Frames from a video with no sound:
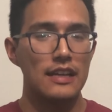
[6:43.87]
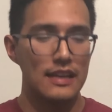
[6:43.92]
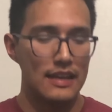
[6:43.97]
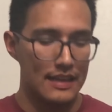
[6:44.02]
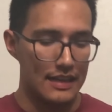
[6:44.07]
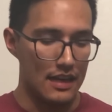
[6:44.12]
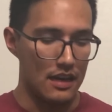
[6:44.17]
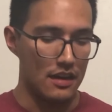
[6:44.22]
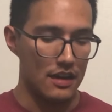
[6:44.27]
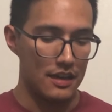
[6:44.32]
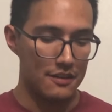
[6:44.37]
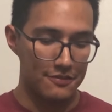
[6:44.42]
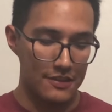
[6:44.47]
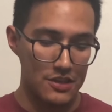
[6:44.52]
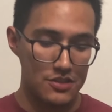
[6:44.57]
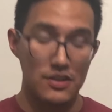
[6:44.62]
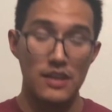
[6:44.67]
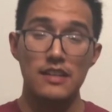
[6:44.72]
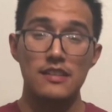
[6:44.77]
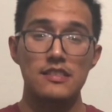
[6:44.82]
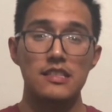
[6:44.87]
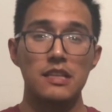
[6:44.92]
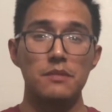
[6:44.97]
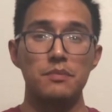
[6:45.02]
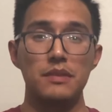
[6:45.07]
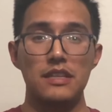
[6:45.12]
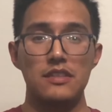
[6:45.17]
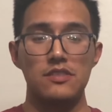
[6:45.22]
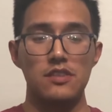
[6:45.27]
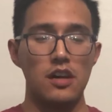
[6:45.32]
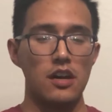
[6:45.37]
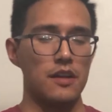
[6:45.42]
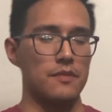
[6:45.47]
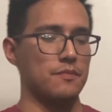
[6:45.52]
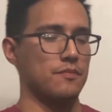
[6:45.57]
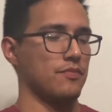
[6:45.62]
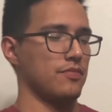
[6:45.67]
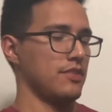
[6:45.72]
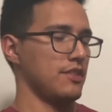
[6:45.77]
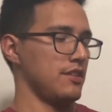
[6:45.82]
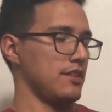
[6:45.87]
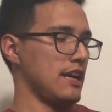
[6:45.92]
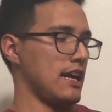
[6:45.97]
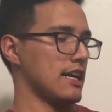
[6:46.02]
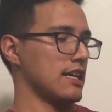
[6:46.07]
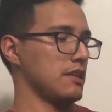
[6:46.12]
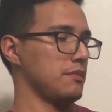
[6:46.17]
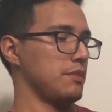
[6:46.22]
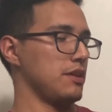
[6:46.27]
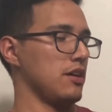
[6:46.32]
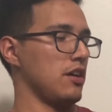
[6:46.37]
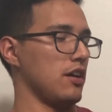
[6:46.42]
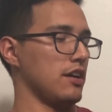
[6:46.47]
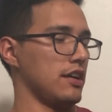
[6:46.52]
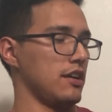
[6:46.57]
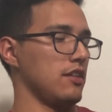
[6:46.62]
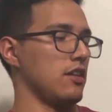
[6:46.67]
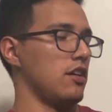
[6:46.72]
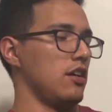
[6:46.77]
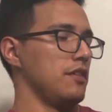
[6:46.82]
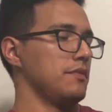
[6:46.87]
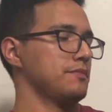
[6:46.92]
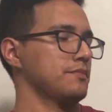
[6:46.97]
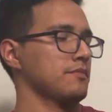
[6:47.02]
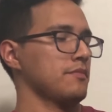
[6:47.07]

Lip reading: Now, if I try to slip these on, they're not gonna be hard at all.